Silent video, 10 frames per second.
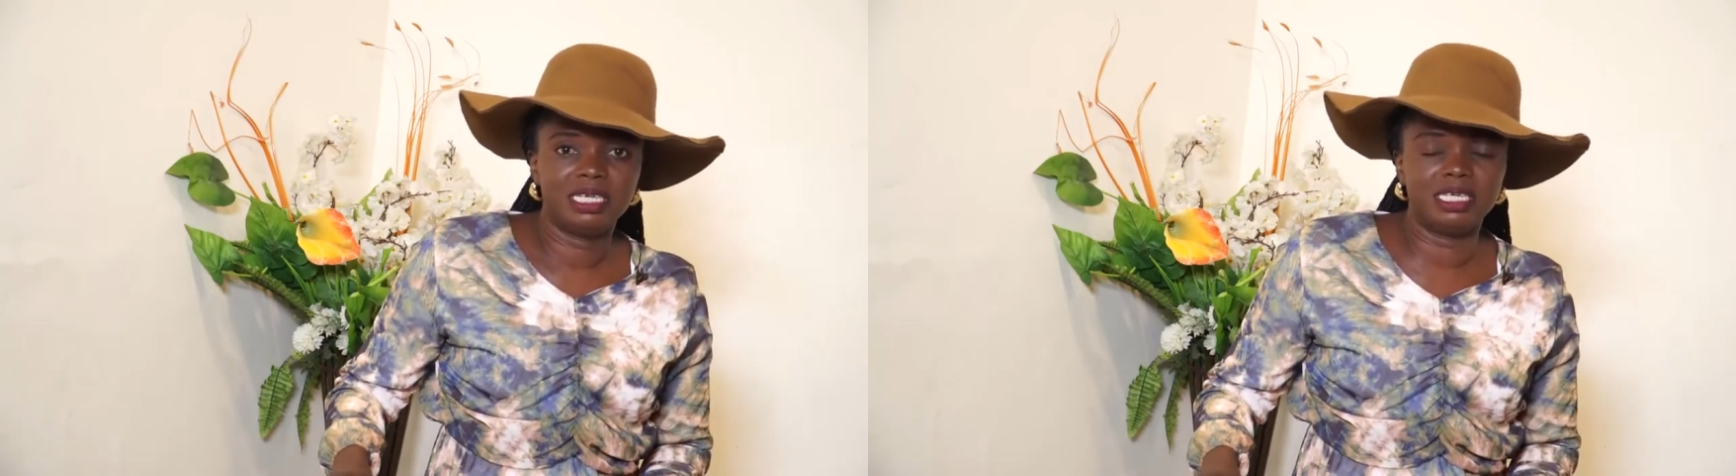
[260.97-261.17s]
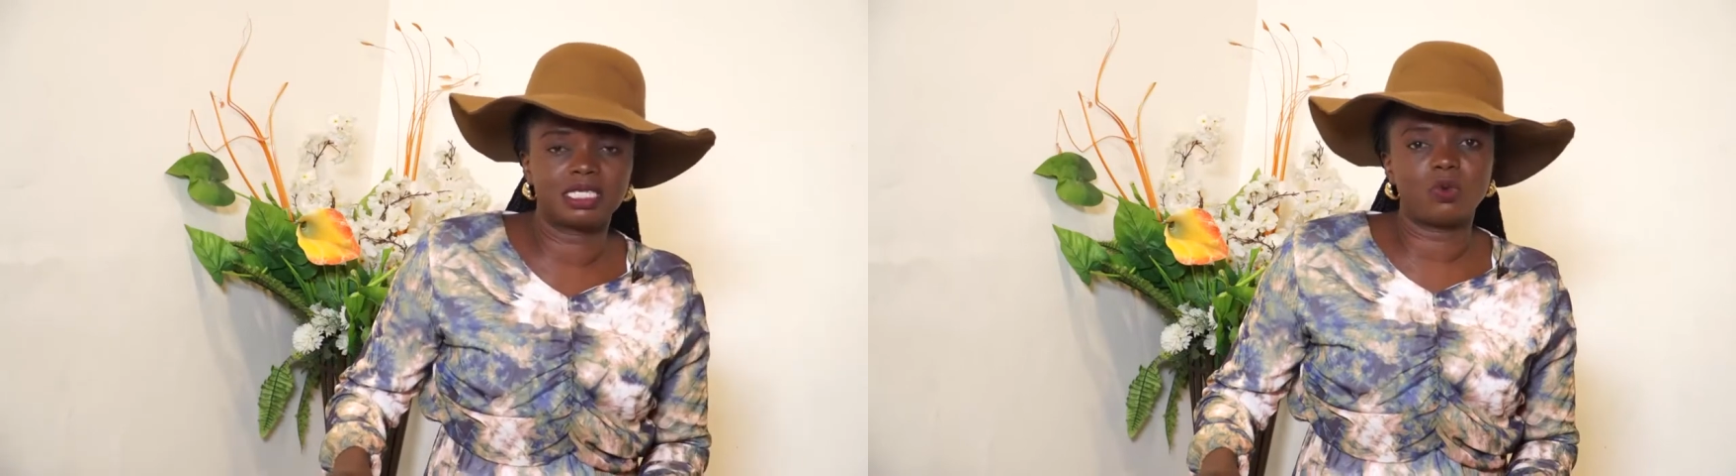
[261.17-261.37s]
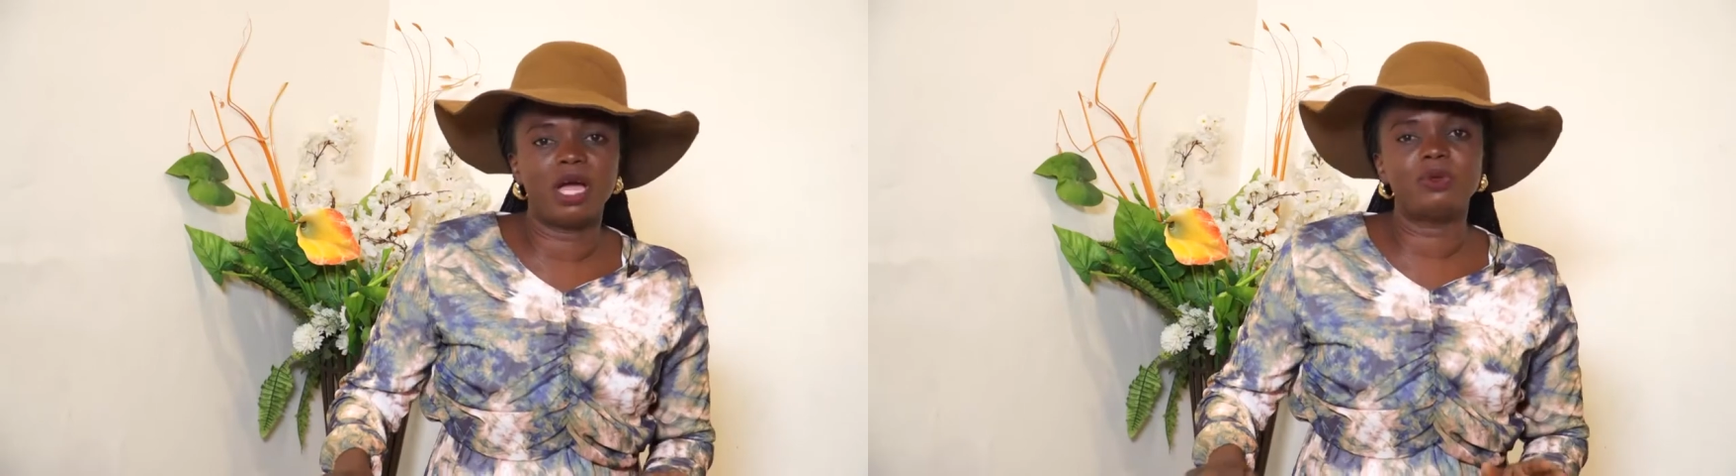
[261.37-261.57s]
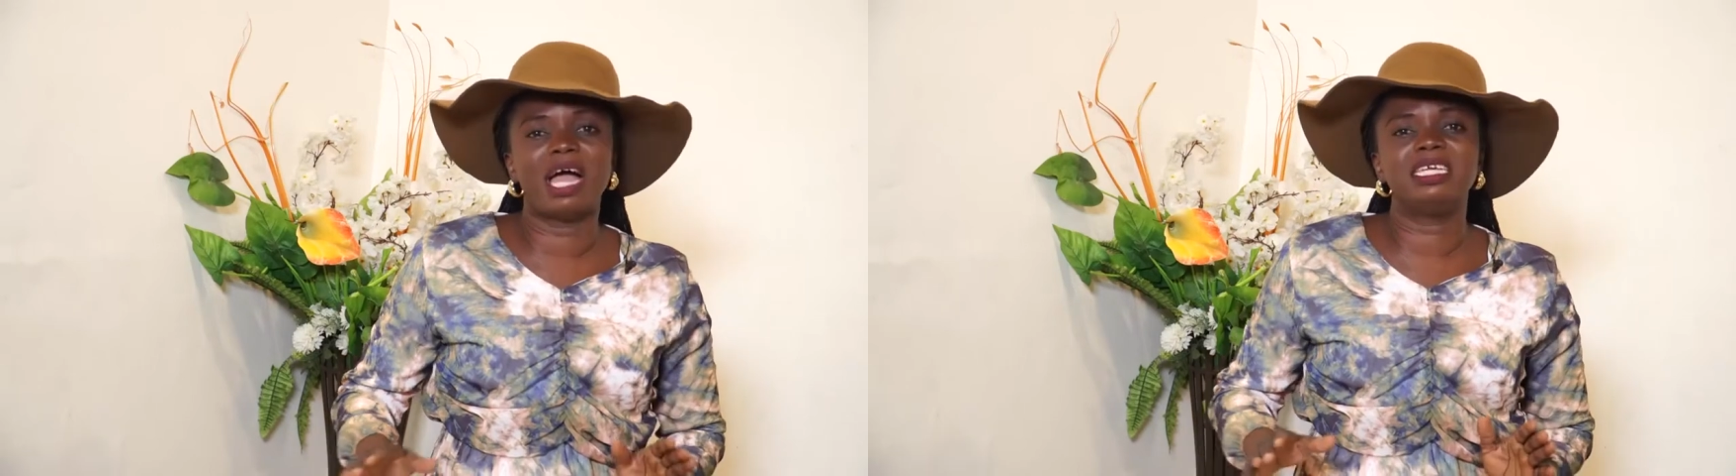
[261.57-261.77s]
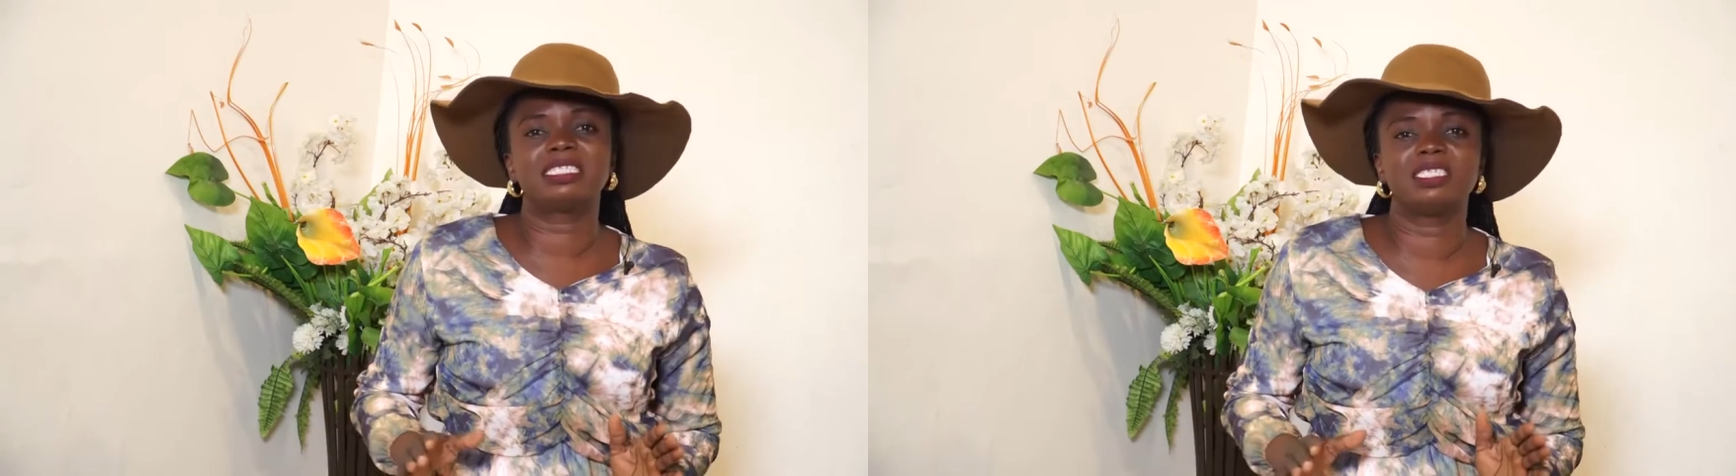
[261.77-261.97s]
is when you
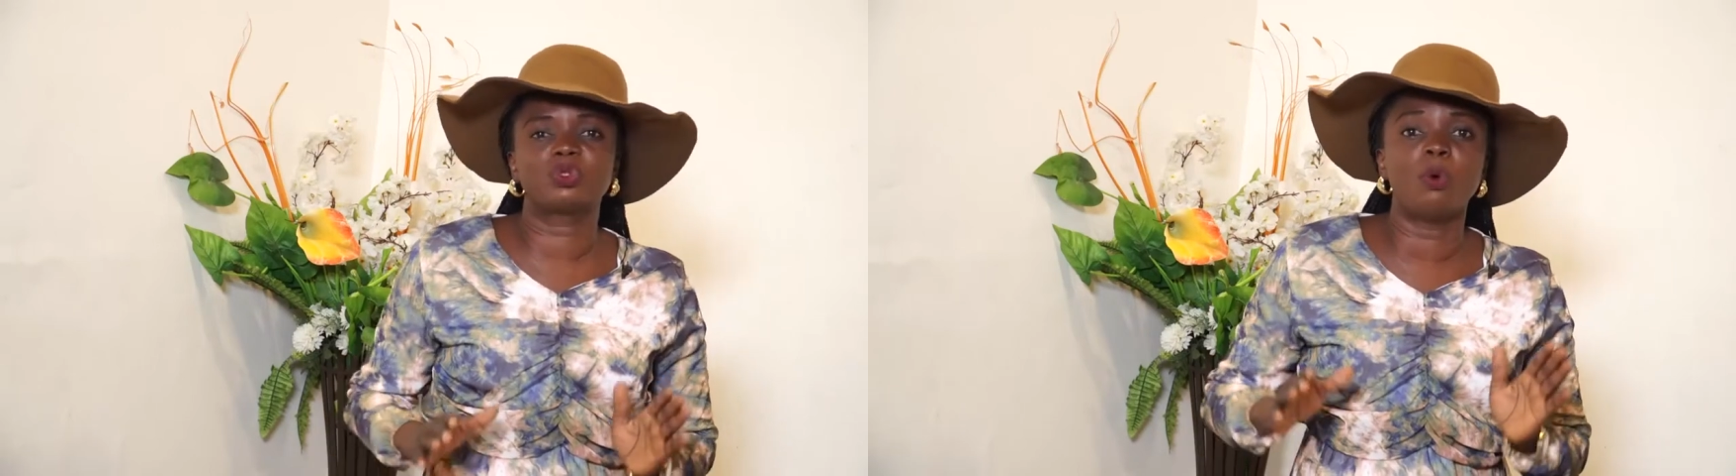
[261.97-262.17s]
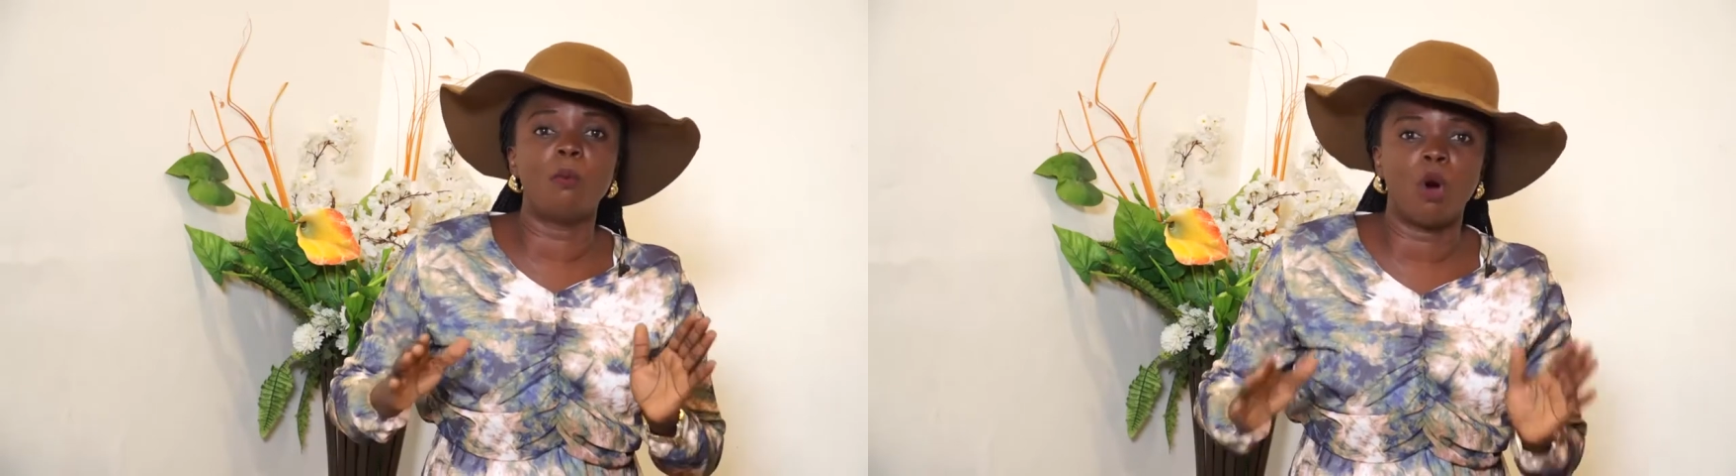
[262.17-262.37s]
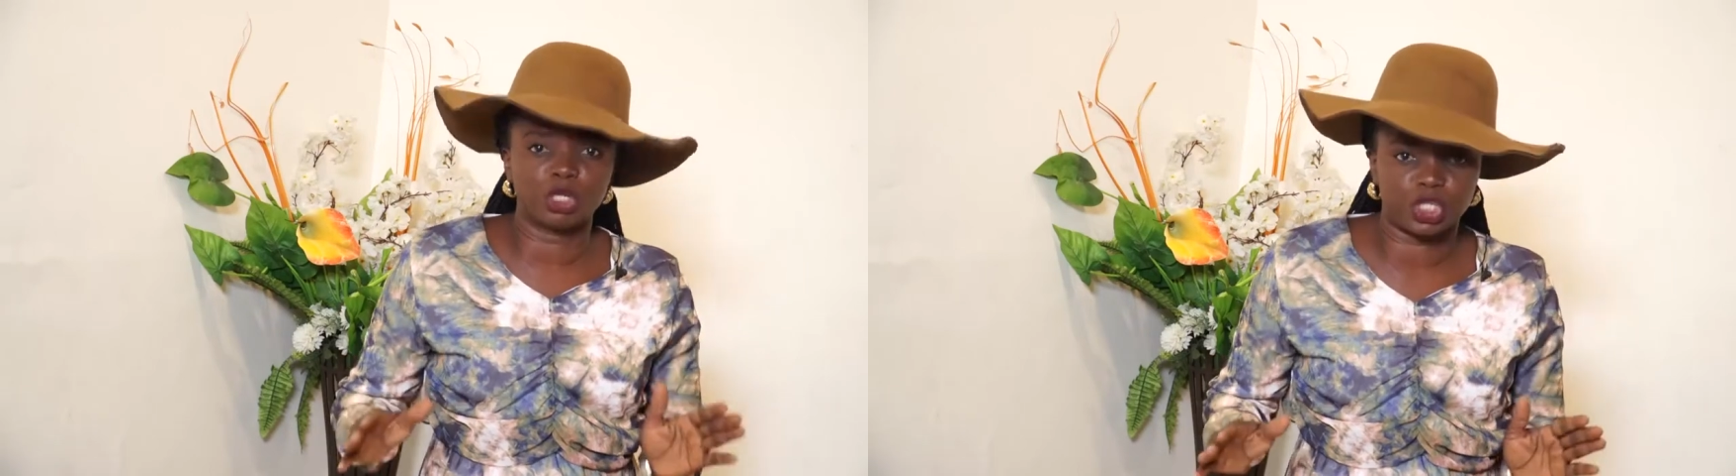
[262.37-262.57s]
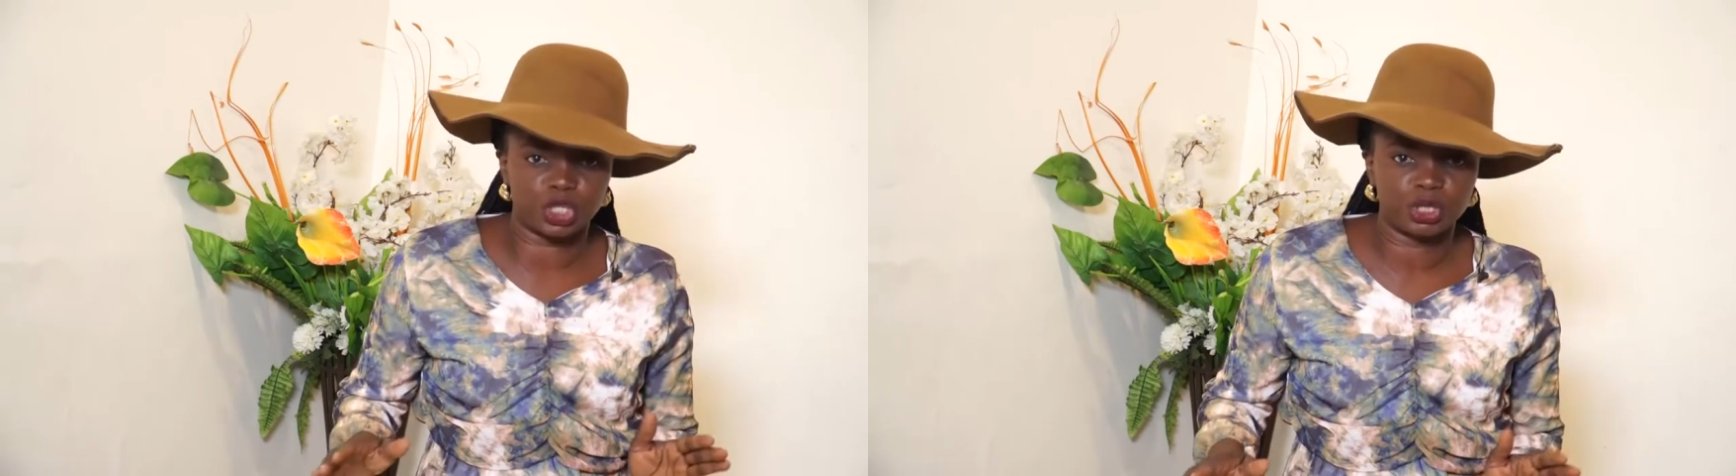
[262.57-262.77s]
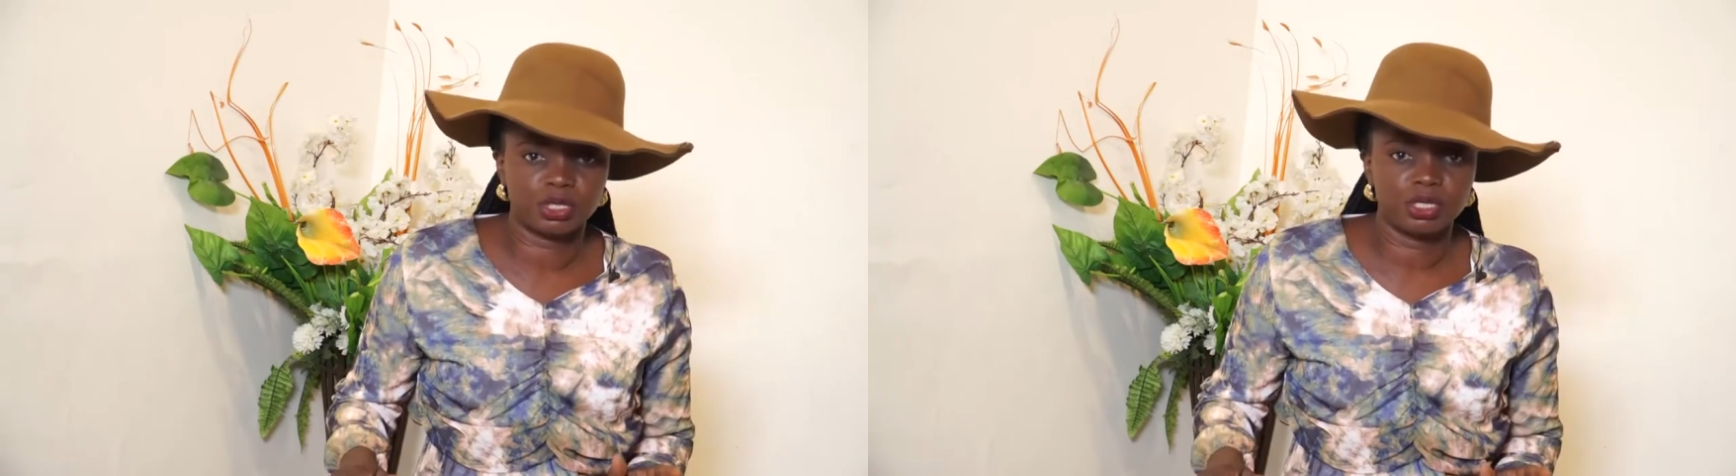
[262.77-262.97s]
are eating too
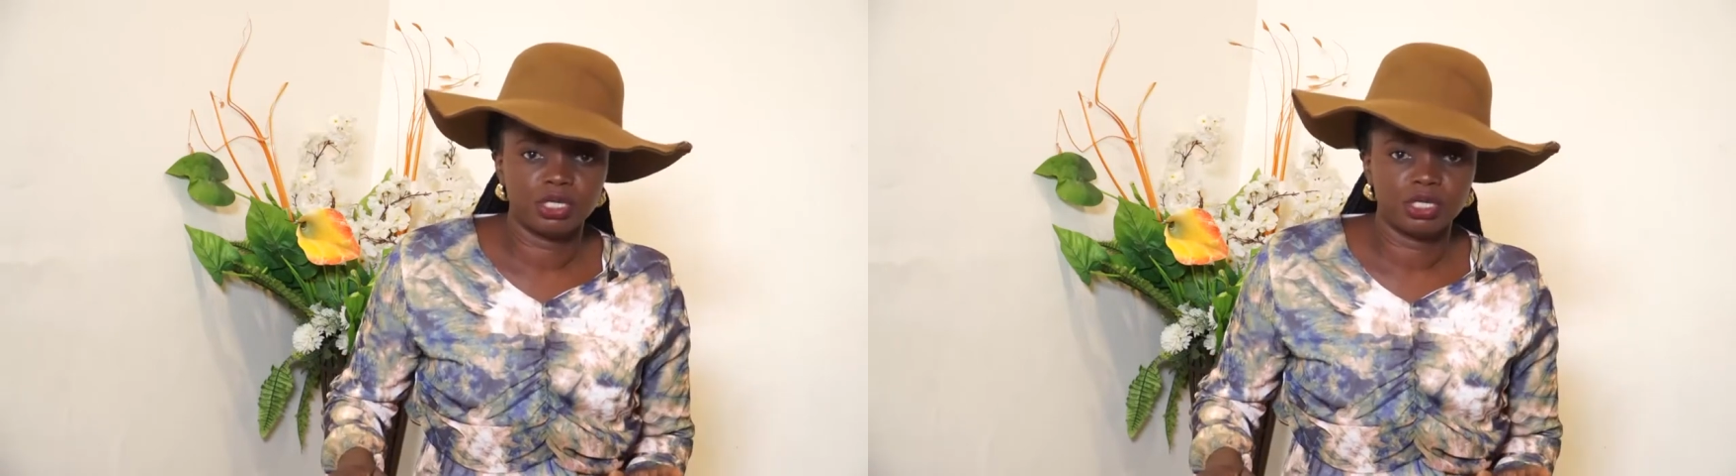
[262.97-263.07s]
much